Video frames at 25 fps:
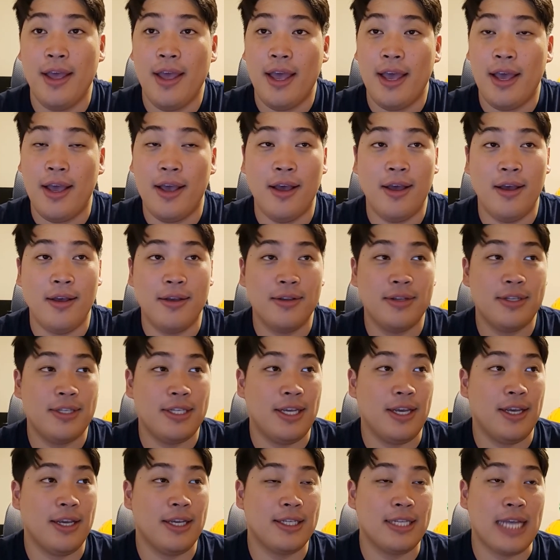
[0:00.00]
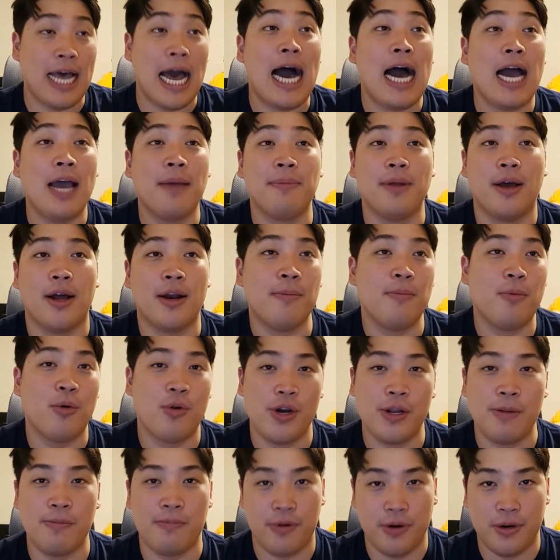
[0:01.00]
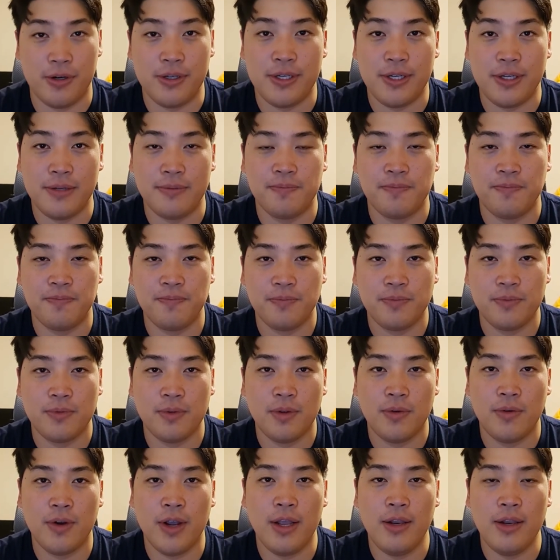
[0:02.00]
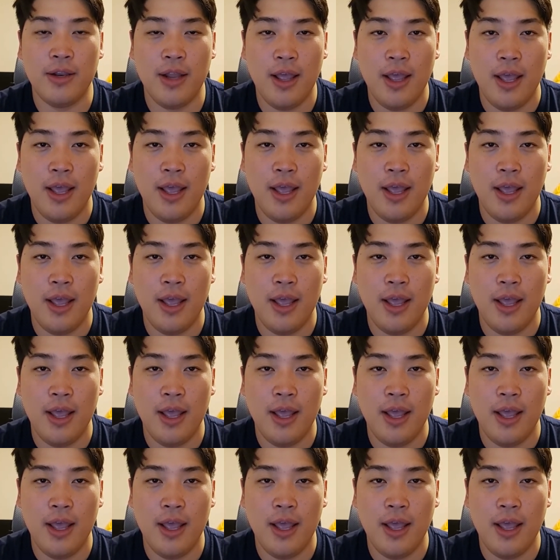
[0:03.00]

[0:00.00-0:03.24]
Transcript: uh, uh, seeing as I'm not a morning person, right?